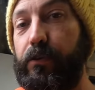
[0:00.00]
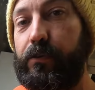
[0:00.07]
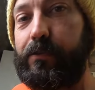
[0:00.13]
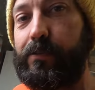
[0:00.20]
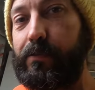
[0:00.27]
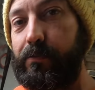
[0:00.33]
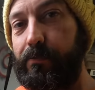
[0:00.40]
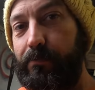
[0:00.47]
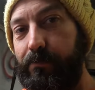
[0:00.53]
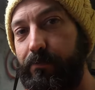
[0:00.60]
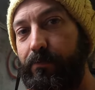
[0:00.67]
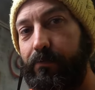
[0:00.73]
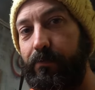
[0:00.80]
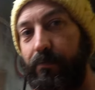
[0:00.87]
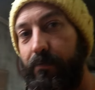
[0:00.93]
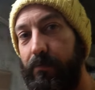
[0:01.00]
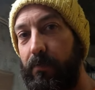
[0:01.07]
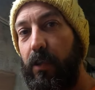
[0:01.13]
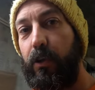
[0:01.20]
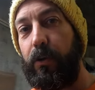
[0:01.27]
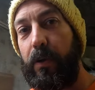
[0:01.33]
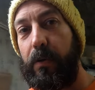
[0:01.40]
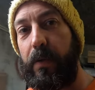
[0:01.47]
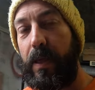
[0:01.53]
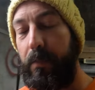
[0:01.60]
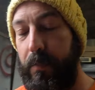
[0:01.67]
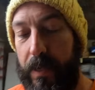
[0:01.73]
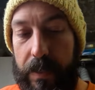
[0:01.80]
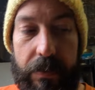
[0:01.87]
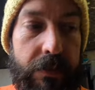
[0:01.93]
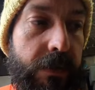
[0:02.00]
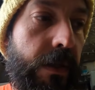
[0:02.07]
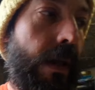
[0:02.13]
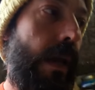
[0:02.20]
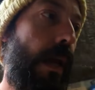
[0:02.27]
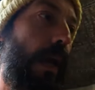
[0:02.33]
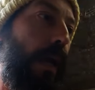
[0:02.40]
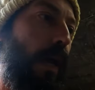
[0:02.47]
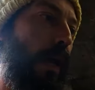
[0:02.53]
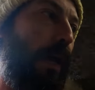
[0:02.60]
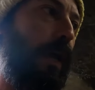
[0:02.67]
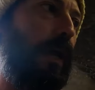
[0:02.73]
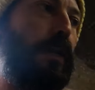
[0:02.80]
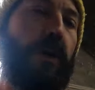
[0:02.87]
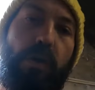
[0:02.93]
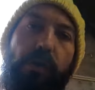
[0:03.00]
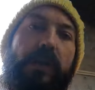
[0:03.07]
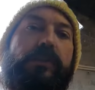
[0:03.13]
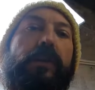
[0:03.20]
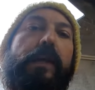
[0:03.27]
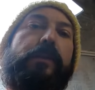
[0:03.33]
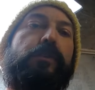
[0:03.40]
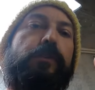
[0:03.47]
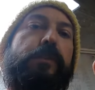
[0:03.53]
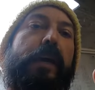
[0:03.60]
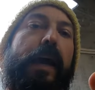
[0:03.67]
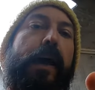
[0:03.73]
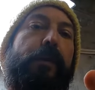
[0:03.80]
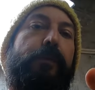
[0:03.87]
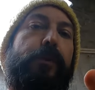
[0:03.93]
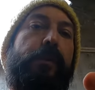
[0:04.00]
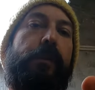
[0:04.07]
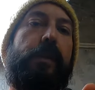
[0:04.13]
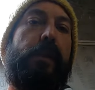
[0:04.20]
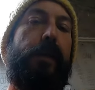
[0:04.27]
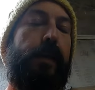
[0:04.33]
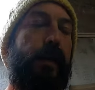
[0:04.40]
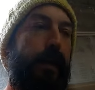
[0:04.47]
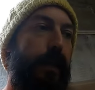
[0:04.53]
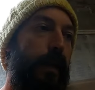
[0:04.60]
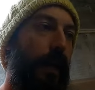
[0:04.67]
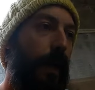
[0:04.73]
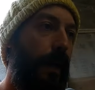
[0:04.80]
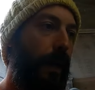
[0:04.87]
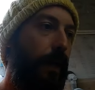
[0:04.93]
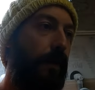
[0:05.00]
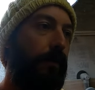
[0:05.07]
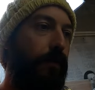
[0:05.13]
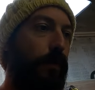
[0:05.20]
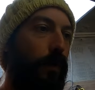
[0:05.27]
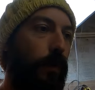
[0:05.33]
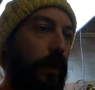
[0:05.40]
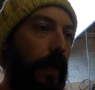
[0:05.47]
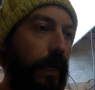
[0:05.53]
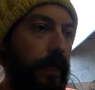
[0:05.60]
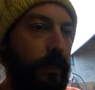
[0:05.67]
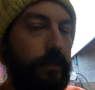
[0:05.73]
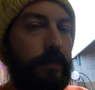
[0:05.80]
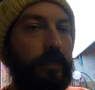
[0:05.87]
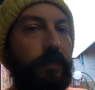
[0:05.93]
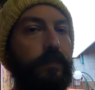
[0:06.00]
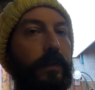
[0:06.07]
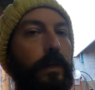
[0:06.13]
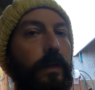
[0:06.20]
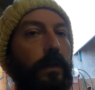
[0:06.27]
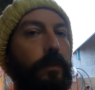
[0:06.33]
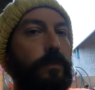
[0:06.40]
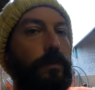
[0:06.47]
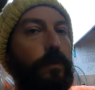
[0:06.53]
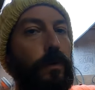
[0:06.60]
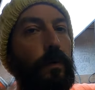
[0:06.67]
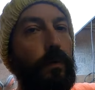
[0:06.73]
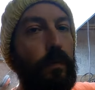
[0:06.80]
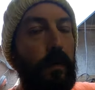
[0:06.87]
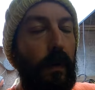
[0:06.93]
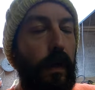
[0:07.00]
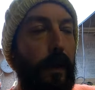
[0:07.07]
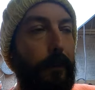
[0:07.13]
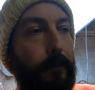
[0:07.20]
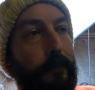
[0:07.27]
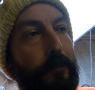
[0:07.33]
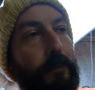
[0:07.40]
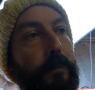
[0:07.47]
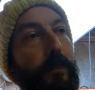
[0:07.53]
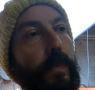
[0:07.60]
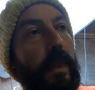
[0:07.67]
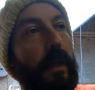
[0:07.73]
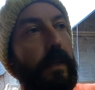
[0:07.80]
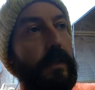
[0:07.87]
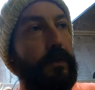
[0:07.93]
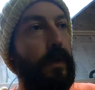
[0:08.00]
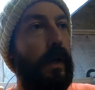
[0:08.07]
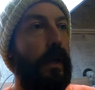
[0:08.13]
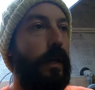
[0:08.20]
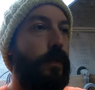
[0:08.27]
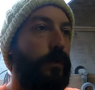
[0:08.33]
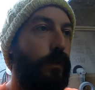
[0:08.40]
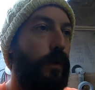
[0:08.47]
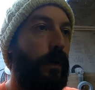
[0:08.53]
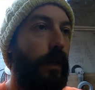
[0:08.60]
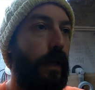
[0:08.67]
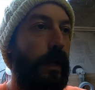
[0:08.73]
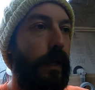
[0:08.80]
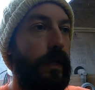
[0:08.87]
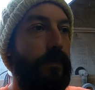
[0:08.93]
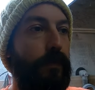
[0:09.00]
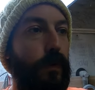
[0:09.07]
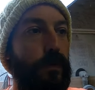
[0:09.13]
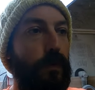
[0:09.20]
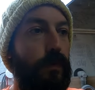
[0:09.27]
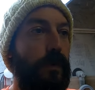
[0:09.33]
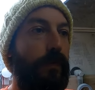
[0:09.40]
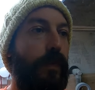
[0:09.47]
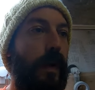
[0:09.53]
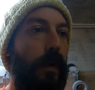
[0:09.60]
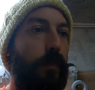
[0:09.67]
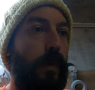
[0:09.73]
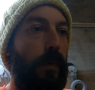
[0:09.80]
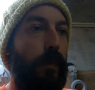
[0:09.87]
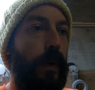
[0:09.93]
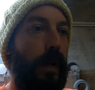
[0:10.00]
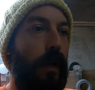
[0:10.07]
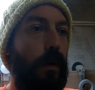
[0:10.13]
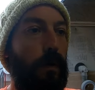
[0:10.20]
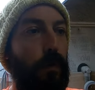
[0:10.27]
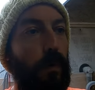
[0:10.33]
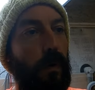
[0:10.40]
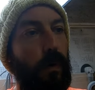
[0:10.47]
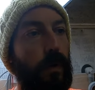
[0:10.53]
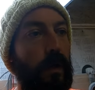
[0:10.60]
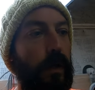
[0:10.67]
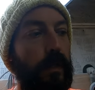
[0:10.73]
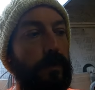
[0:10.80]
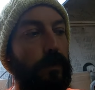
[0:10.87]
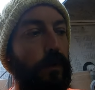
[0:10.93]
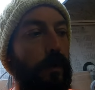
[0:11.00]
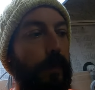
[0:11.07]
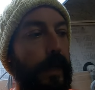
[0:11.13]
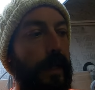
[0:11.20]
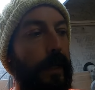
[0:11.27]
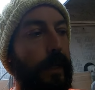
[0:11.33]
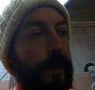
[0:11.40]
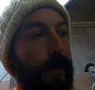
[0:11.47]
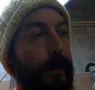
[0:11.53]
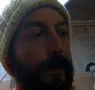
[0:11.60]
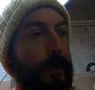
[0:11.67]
sons. You all know what that means. Congratulations to Aaron for getting his certificate at school. He's took his fossils he found when we went out on a walk, and he's took them in